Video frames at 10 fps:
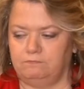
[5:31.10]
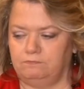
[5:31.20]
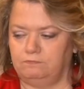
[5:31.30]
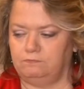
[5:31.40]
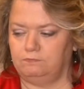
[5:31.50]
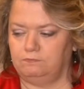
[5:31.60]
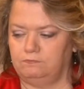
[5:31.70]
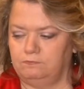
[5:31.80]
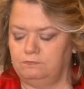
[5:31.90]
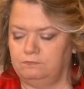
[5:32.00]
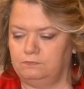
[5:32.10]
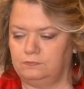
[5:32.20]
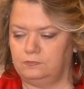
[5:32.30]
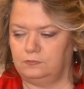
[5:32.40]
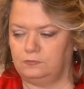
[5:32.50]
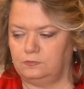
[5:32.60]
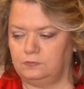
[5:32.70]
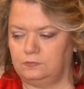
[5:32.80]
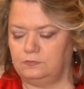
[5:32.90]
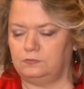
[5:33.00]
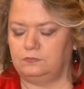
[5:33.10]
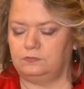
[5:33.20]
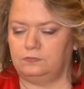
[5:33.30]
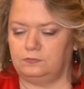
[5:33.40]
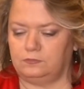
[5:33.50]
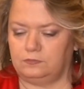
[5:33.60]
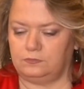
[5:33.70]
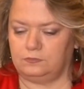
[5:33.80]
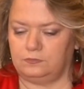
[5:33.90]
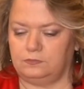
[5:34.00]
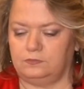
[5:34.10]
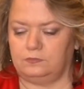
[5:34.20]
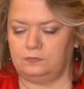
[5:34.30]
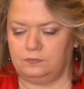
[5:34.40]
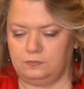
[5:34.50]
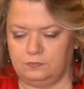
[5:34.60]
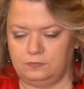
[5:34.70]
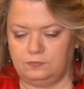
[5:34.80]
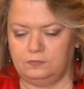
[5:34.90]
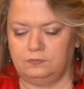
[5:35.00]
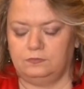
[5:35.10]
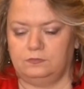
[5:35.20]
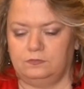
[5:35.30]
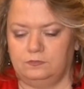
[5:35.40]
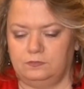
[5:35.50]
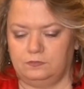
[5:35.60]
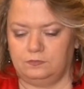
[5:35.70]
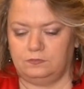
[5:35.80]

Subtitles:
[no speech]